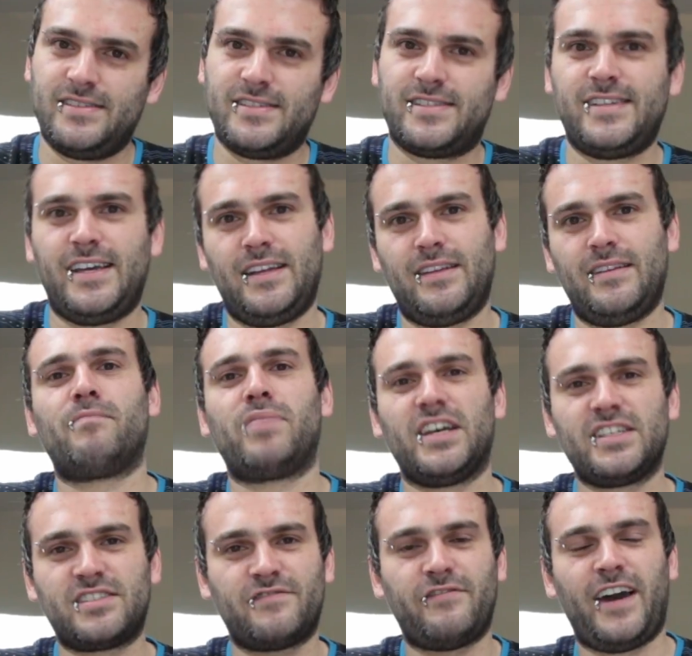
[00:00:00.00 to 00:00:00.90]
You said
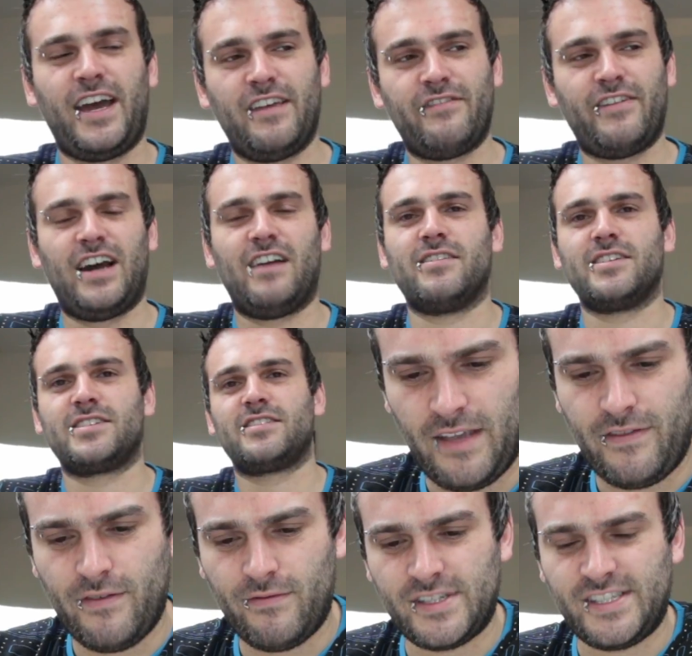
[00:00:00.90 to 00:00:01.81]
plus five hours.
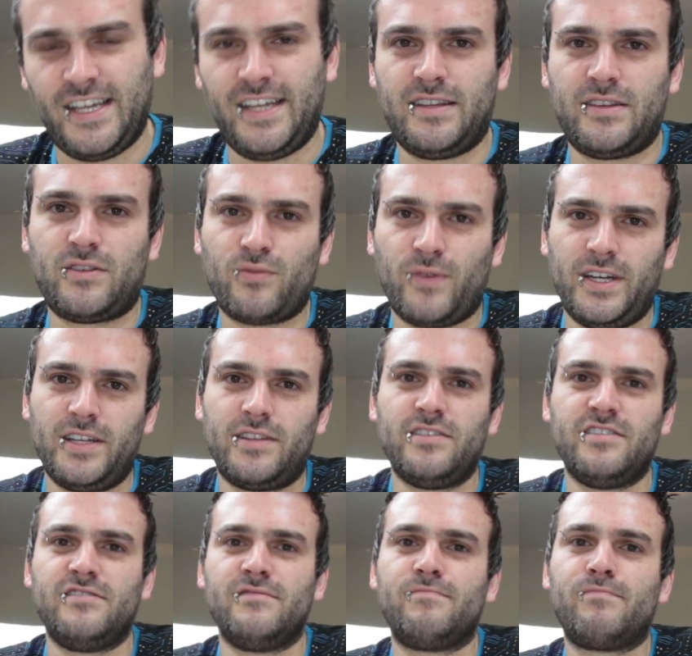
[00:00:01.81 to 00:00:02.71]
If you would say
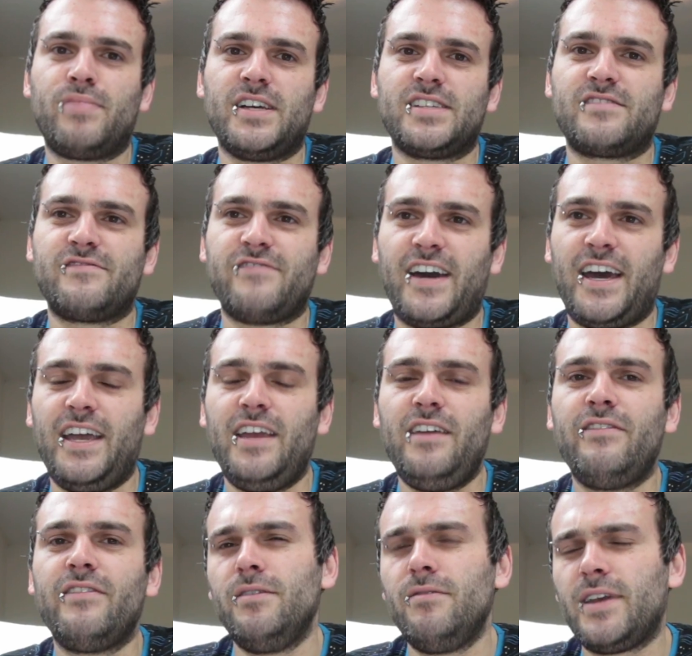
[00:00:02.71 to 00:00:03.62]
22 plus
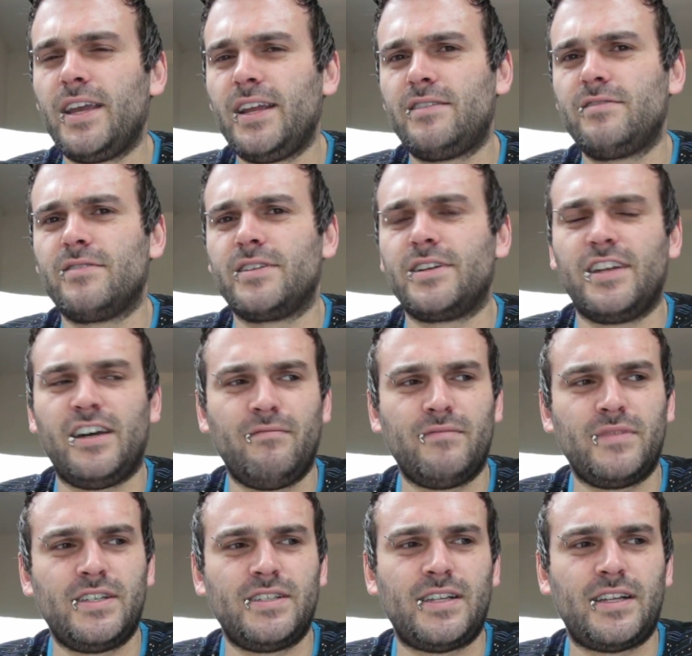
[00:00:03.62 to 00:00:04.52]
five, you would get to a
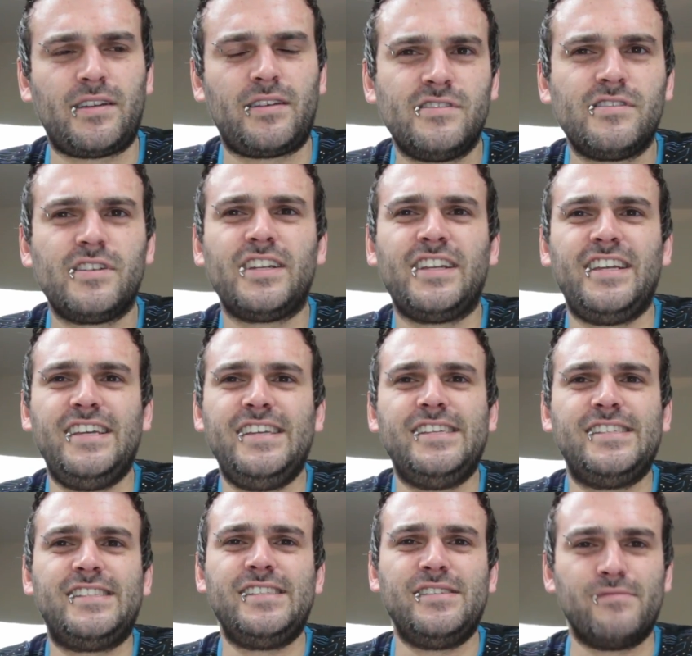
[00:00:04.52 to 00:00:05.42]
number that you're not
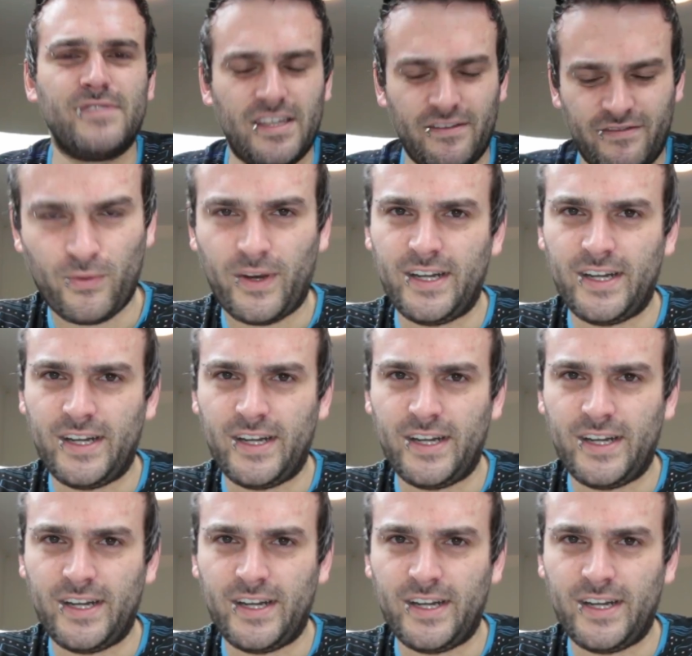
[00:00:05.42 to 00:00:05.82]
easy with,